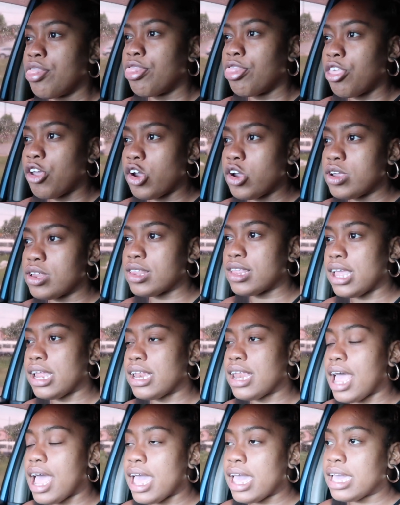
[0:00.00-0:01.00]
Thursday
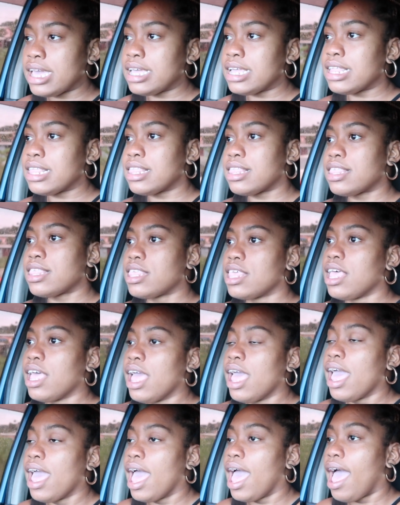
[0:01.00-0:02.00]
night
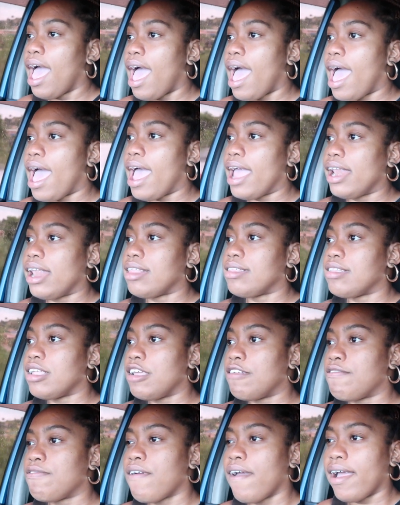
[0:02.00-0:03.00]
and I
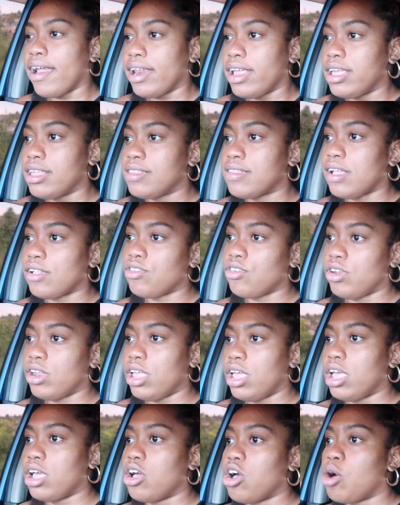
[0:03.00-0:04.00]
stayed Friday,
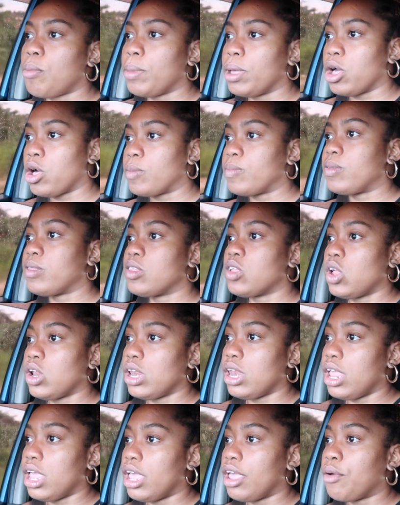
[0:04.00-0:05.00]
Saturday, coming up
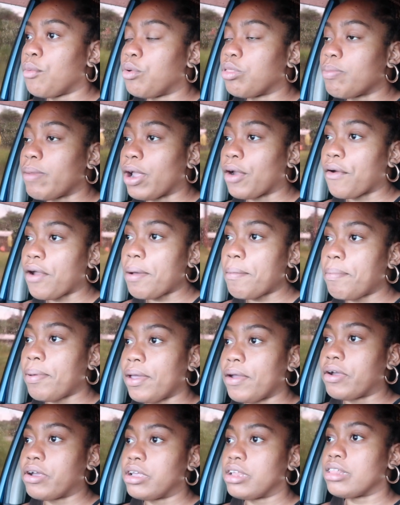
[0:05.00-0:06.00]
Sunday with my
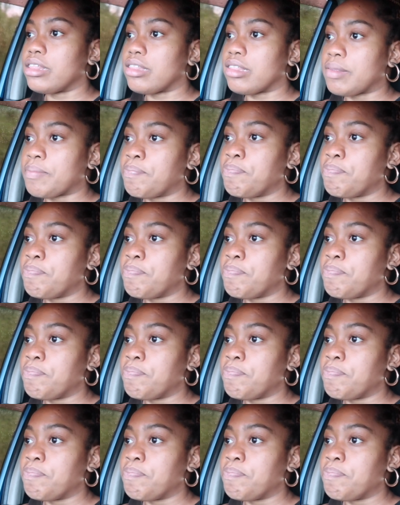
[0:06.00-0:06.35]
grandparents.